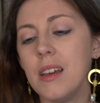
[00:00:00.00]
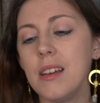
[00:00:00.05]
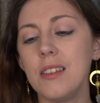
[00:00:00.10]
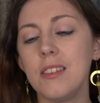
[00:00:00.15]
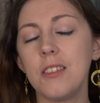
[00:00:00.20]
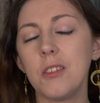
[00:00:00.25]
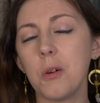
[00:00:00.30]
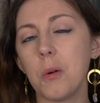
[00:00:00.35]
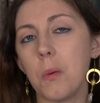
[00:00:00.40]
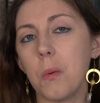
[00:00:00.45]

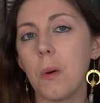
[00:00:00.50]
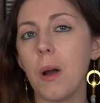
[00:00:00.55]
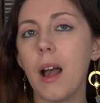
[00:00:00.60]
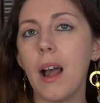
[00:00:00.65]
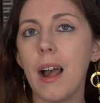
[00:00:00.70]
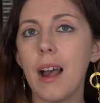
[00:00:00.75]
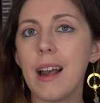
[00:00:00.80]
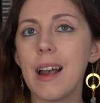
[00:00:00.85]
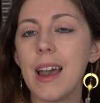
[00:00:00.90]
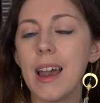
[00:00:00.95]
so
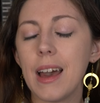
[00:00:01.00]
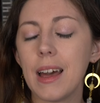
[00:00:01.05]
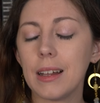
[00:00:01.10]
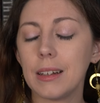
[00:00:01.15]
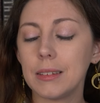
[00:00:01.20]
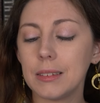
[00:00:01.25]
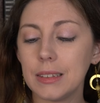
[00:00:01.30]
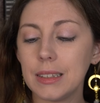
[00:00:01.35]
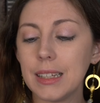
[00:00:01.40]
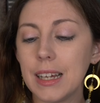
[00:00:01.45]

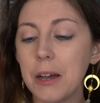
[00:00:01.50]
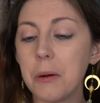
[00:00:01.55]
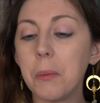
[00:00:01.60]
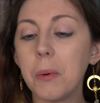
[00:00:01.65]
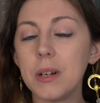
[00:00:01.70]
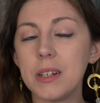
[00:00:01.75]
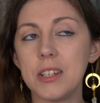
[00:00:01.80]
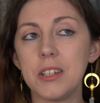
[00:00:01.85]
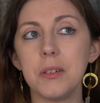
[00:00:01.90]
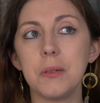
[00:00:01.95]
I
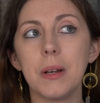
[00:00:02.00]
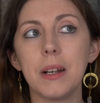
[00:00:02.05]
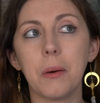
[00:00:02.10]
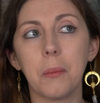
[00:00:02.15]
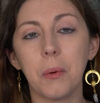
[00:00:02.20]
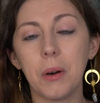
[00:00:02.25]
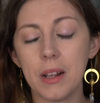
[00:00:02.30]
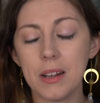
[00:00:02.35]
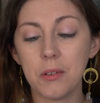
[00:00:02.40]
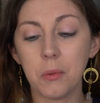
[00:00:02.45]
want to, and I
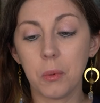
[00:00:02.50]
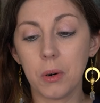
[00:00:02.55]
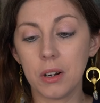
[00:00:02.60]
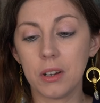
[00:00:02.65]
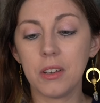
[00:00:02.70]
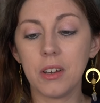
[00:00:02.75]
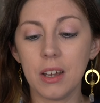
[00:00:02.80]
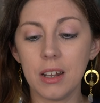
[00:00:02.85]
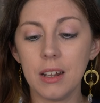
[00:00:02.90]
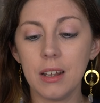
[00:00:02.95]
want it to
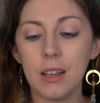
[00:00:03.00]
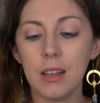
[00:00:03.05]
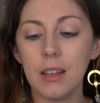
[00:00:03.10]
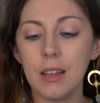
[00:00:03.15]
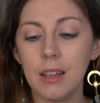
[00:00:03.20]
work good.